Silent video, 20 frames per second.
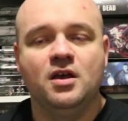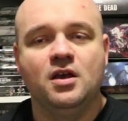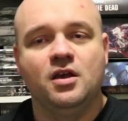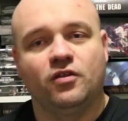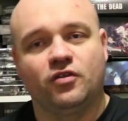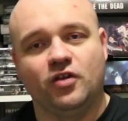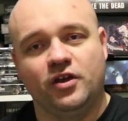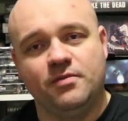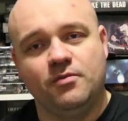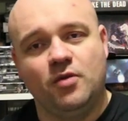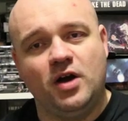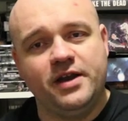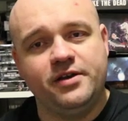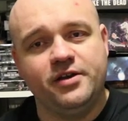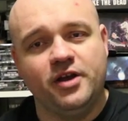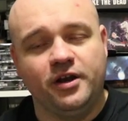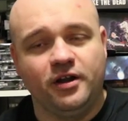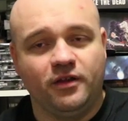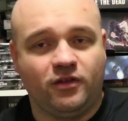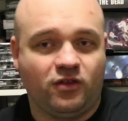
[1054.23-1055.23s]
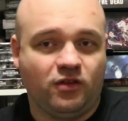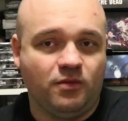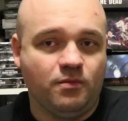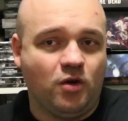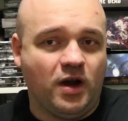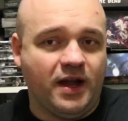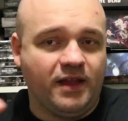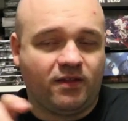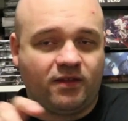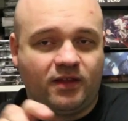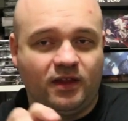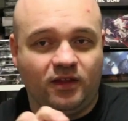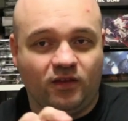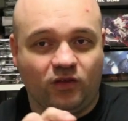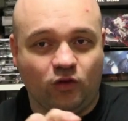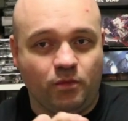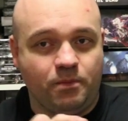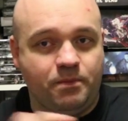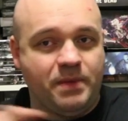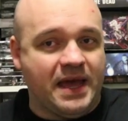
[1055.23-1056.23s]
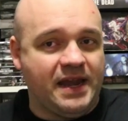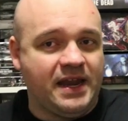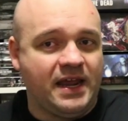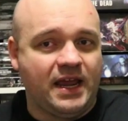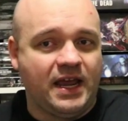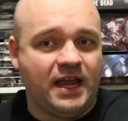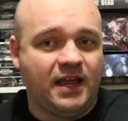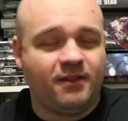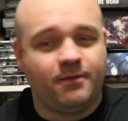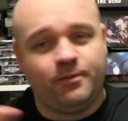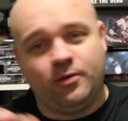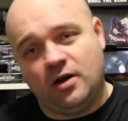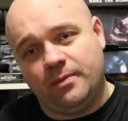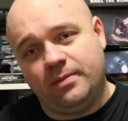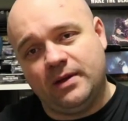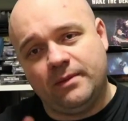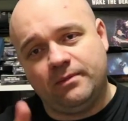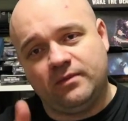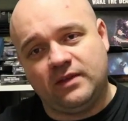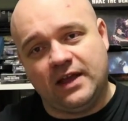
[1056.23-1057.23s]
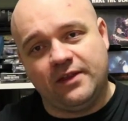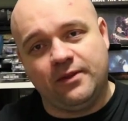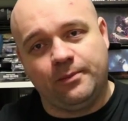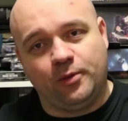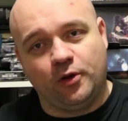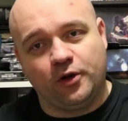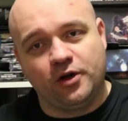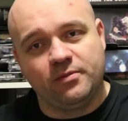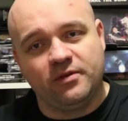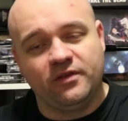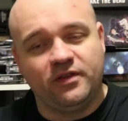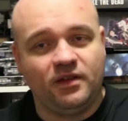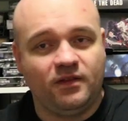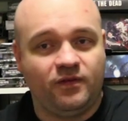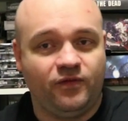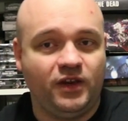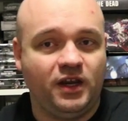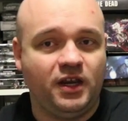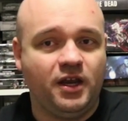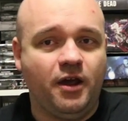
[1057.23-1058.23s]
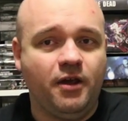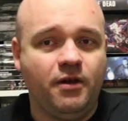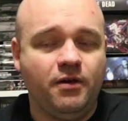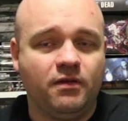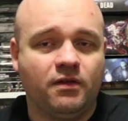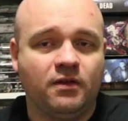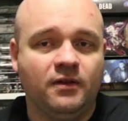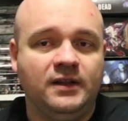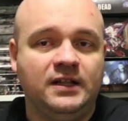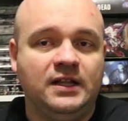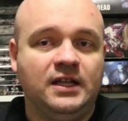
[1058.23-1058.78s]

So you might notice, you might see these little banner ads pop up down the bottom of these videos.